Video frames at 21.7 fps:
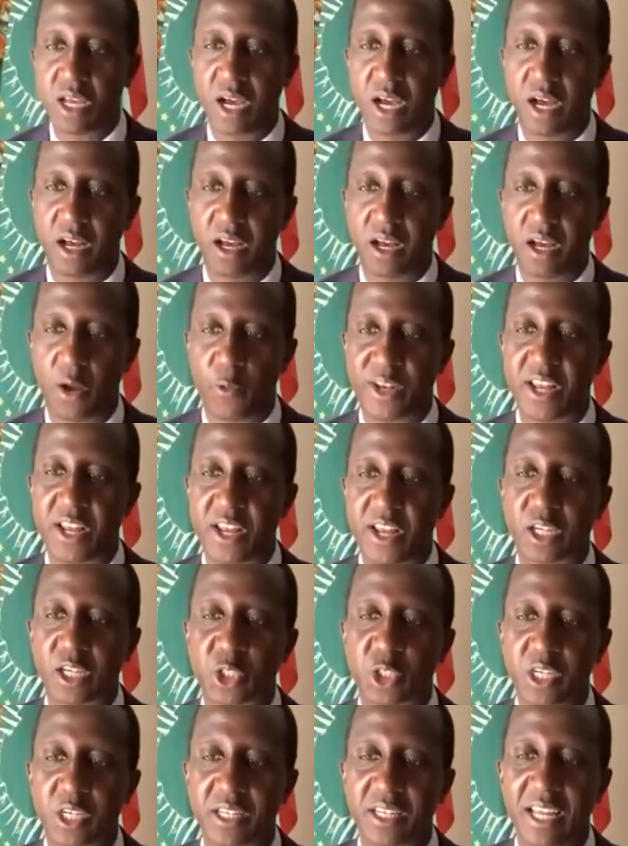a
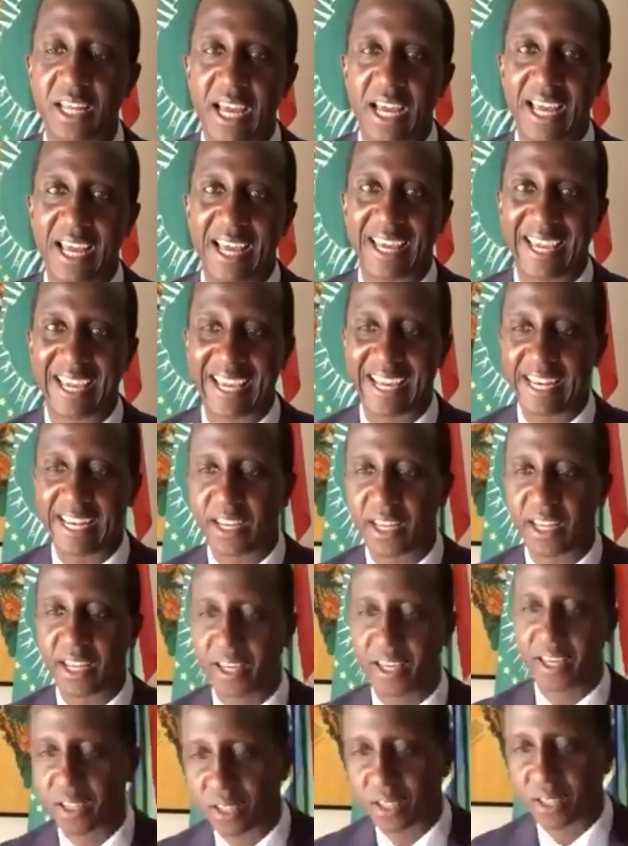reduction
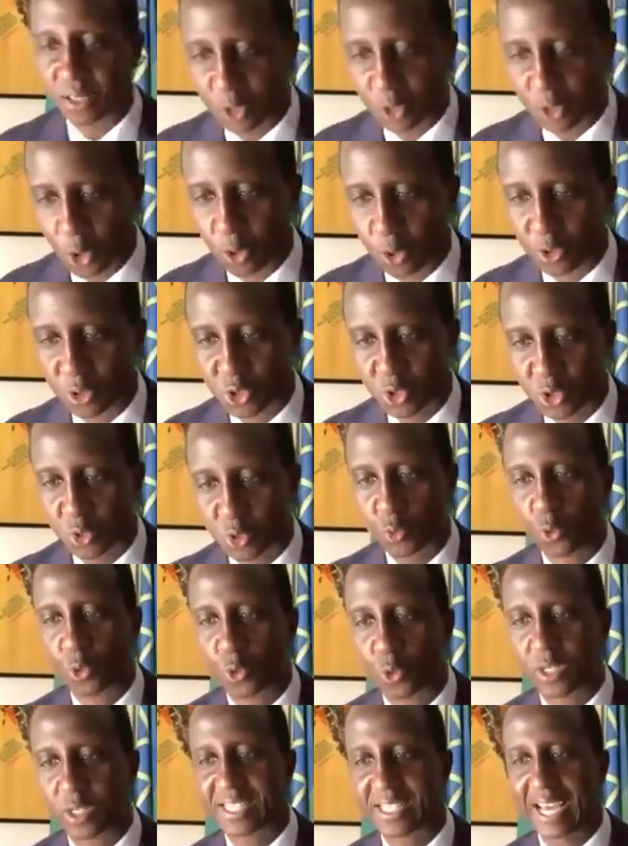in girls'
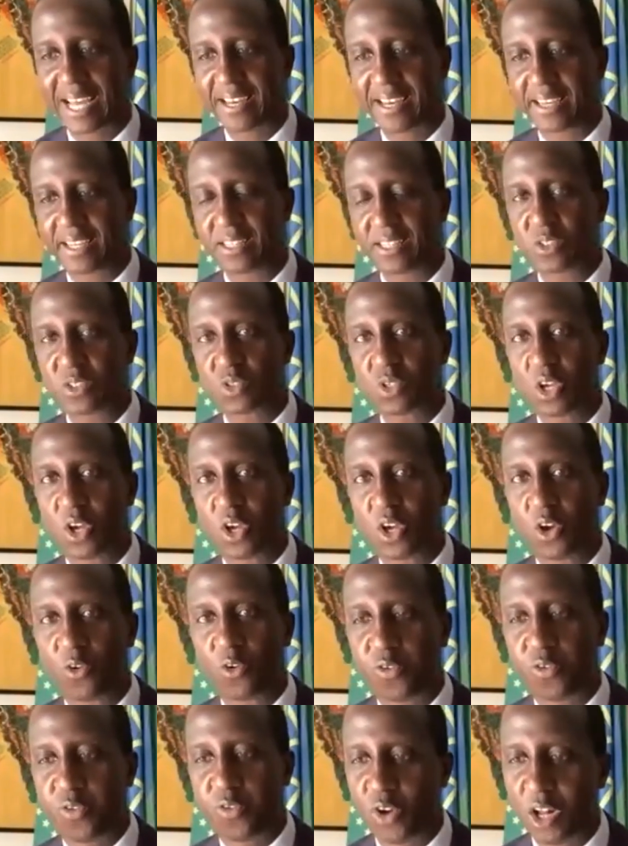school attendance
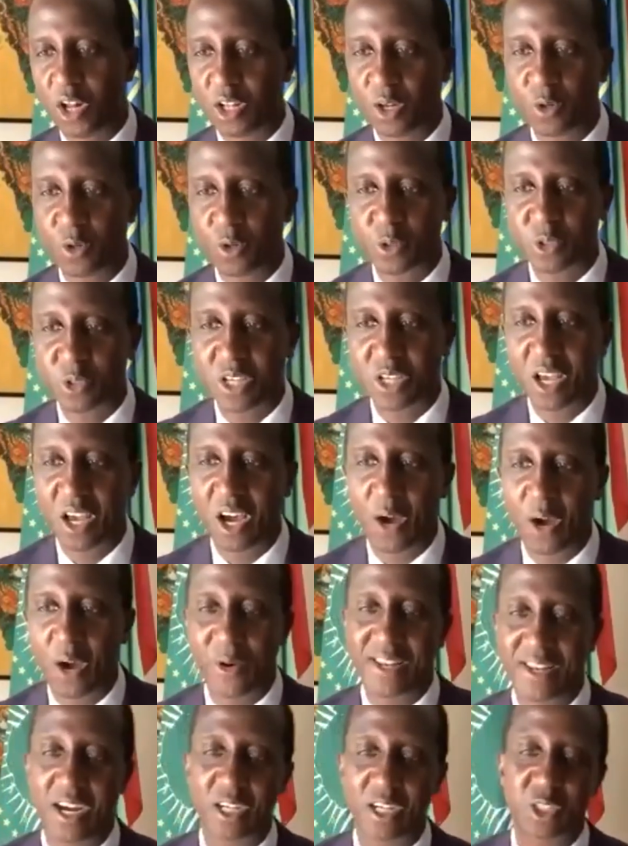follows a
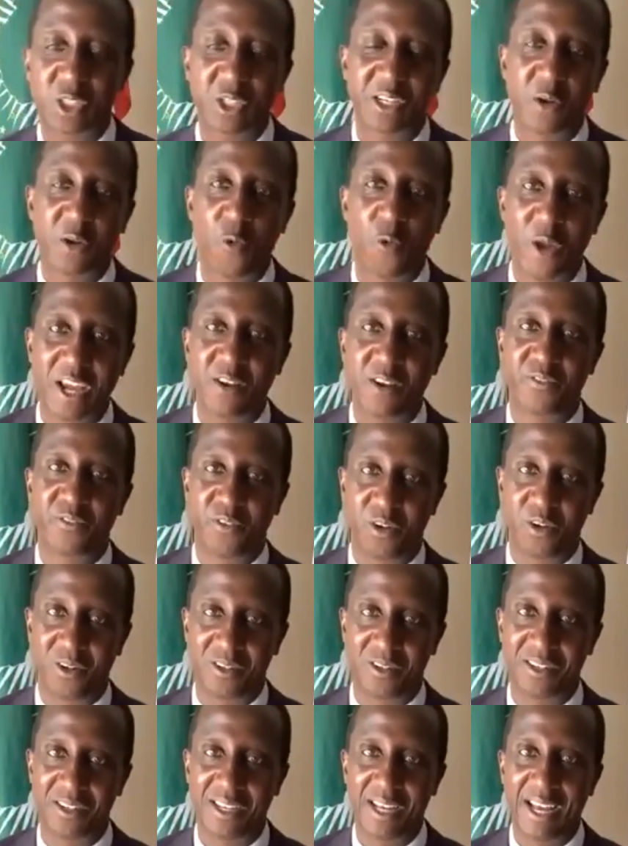reduction in
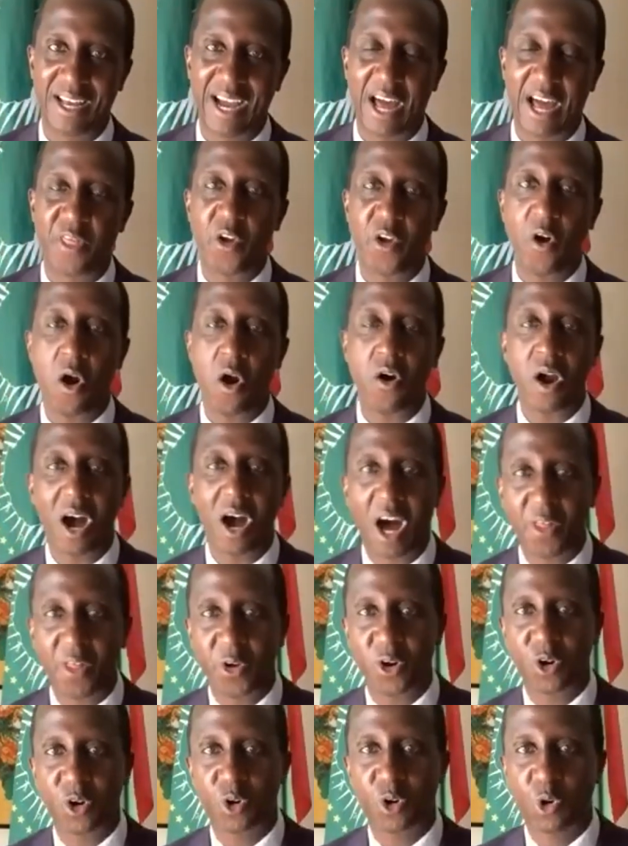rainfall, and there are
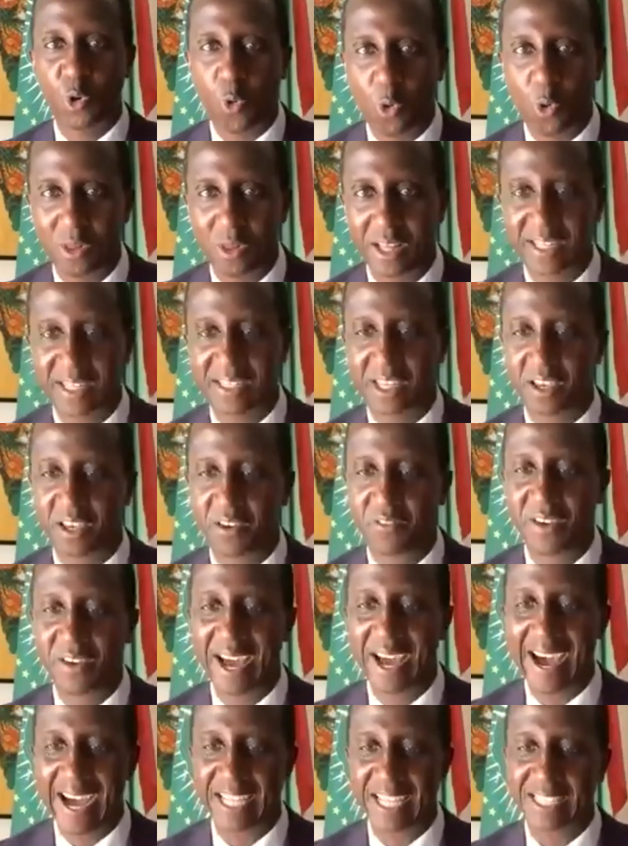other correlative
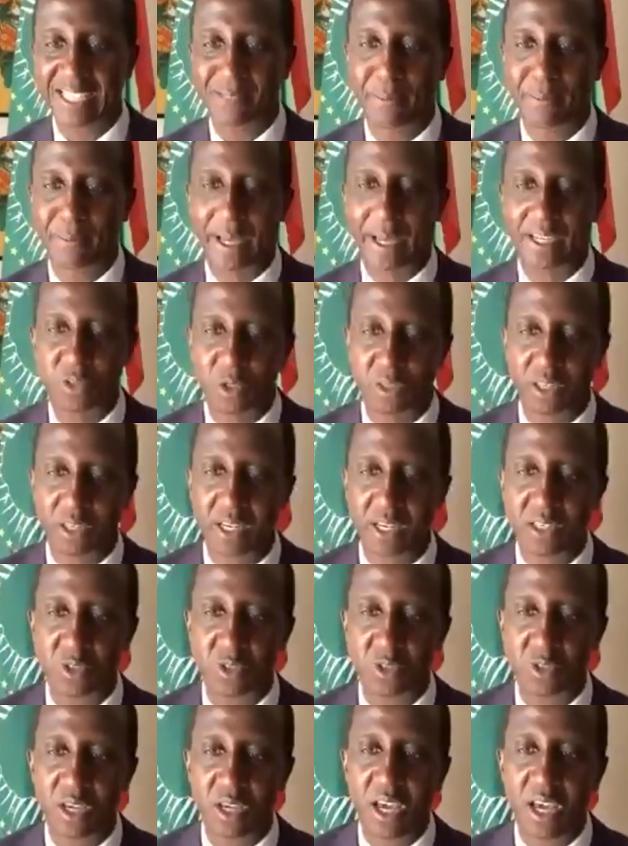aspects to
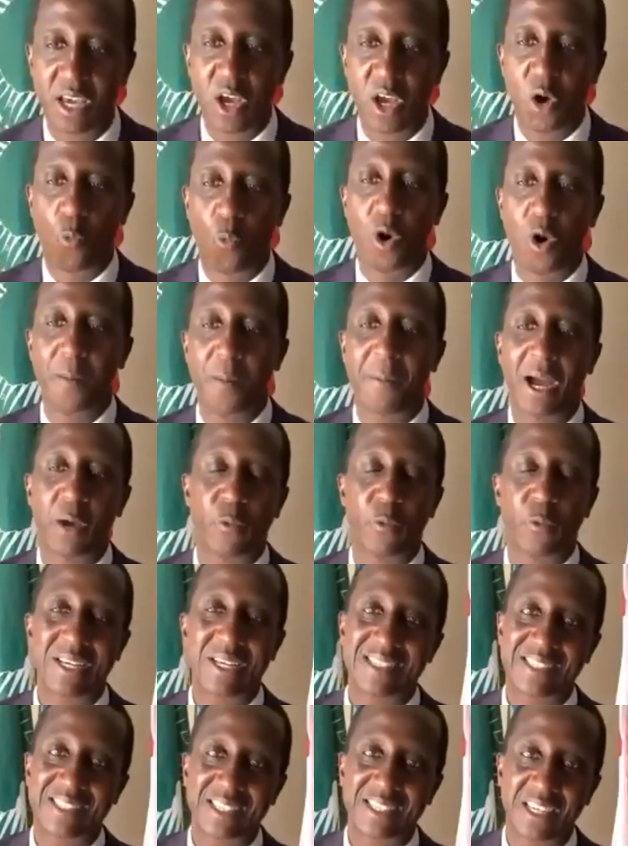this, whereby
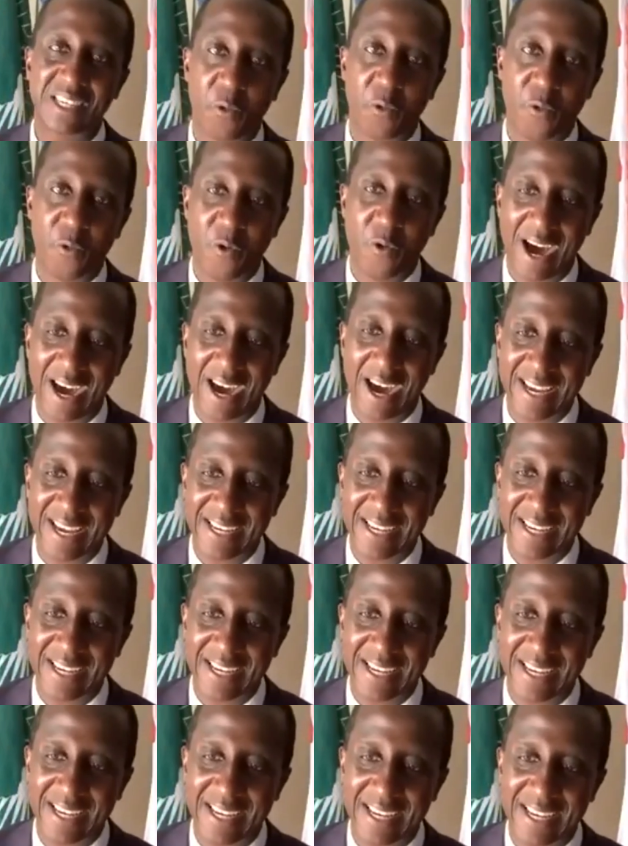we see a
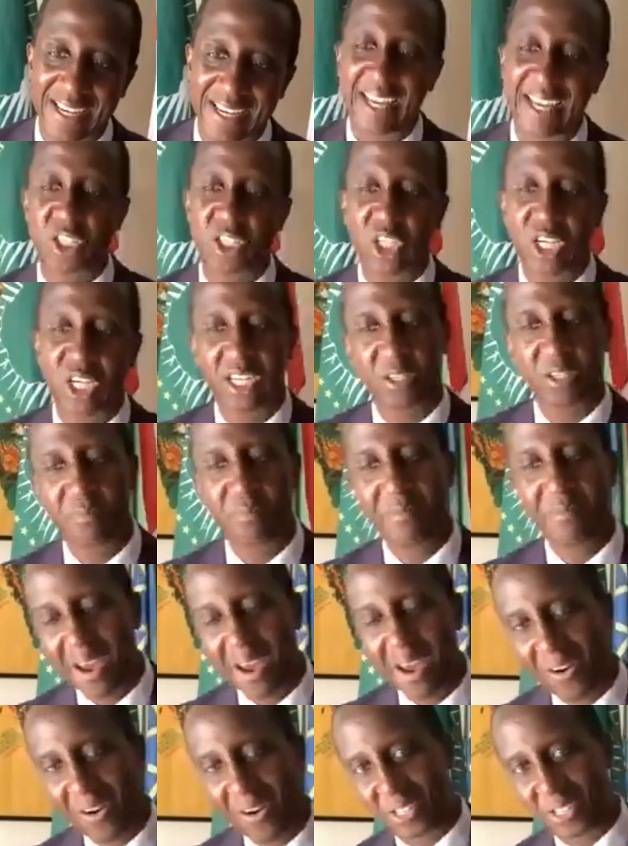rise in child
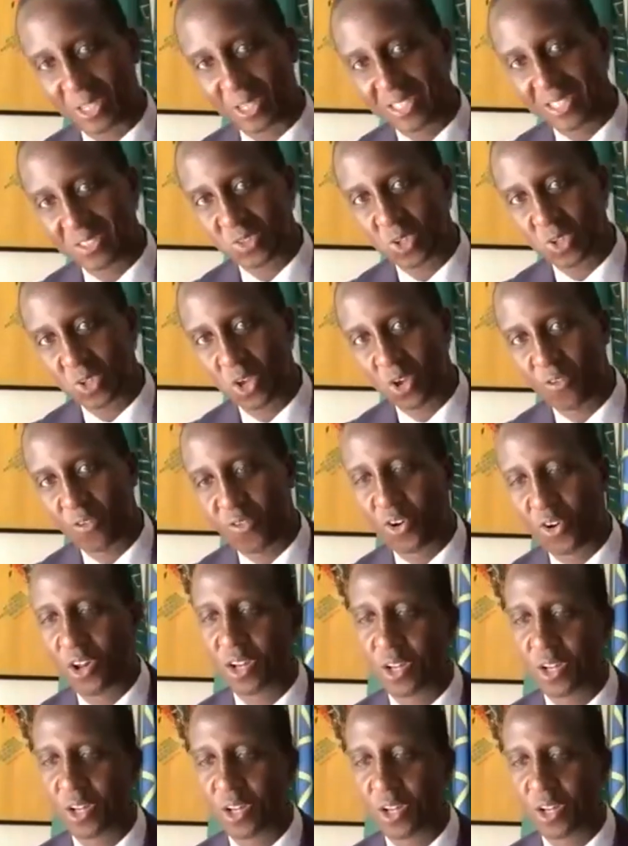marriages
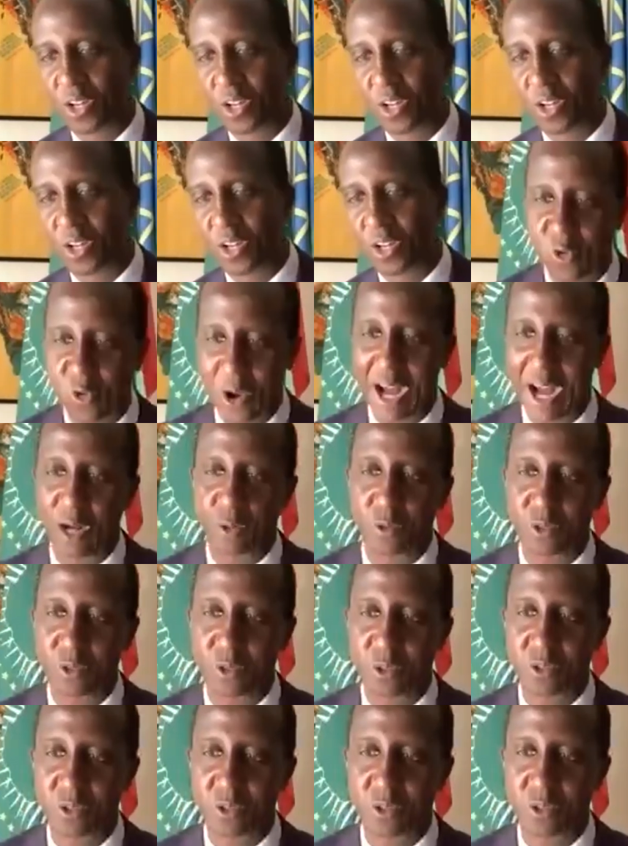following
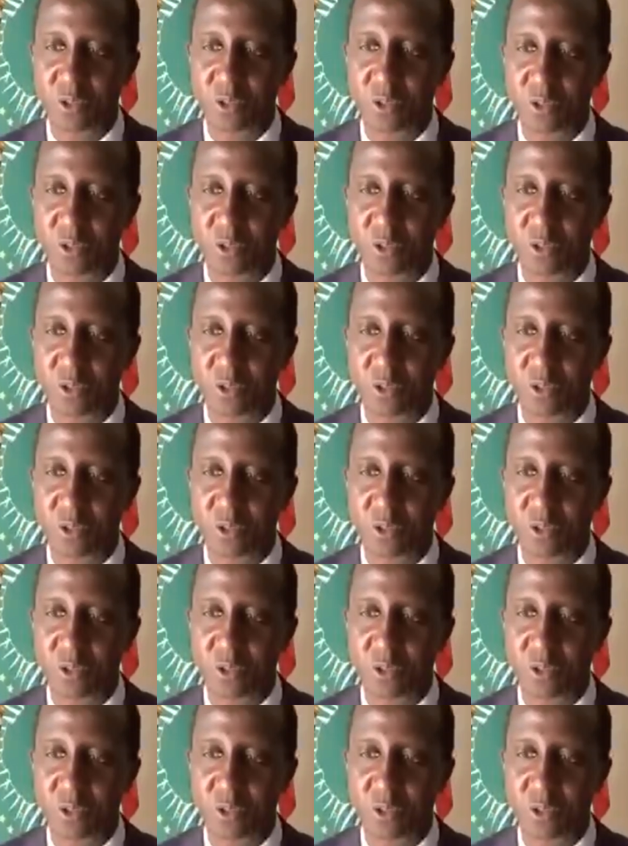droughts.